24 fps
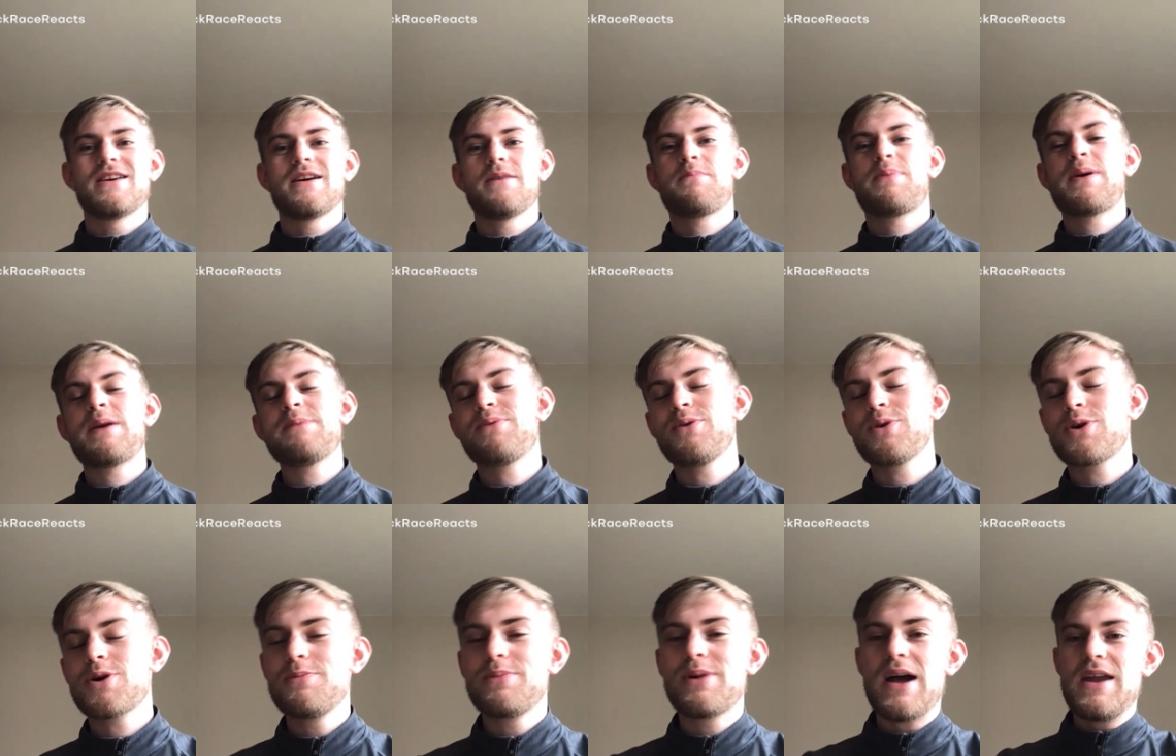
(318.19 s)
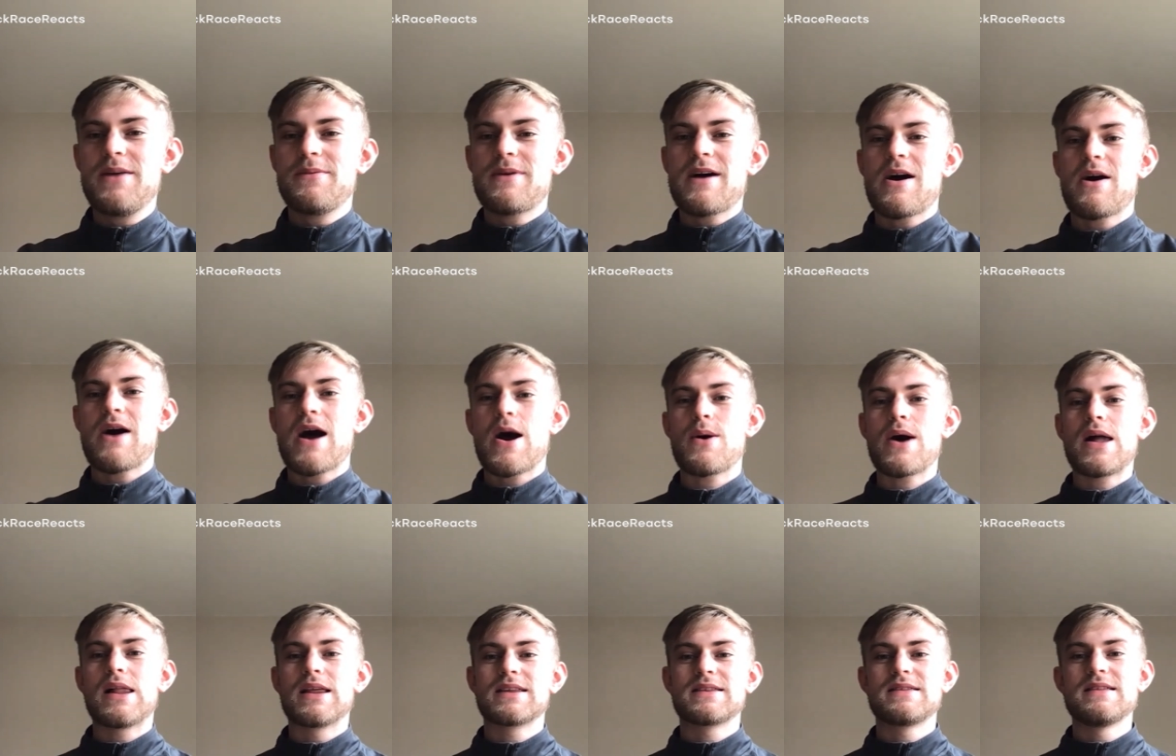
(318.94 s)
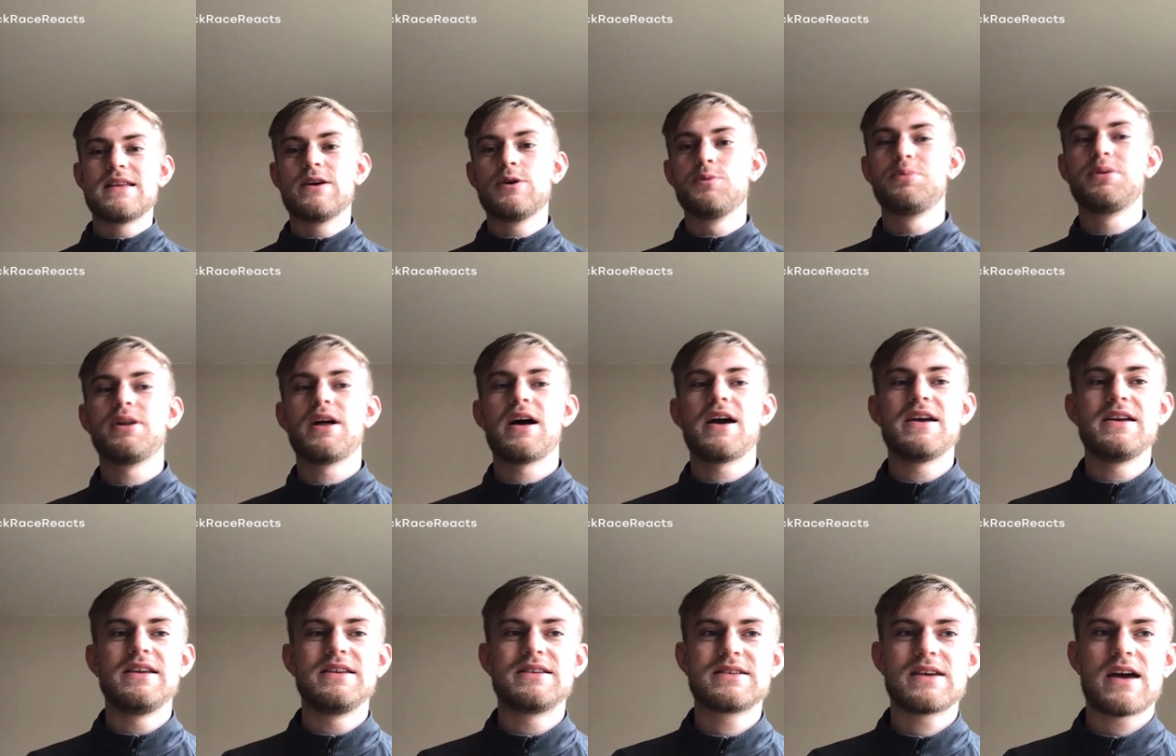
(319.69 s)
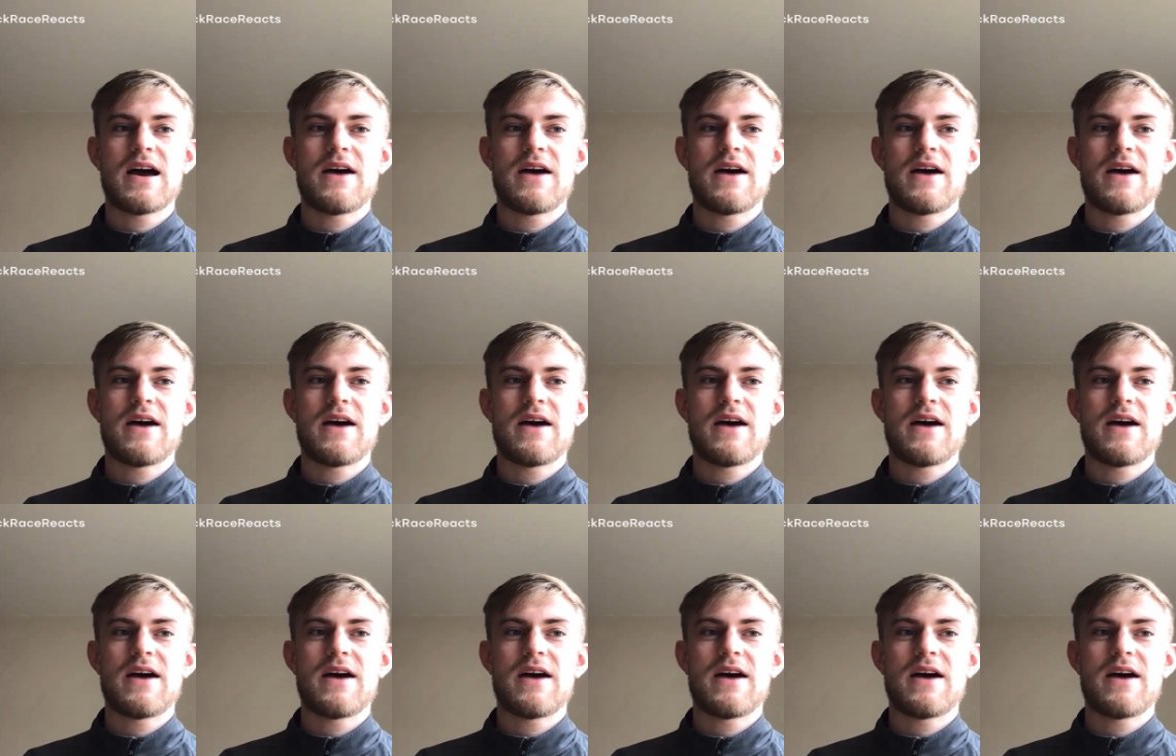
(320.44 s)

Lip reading: People complain about how Alex Neil played.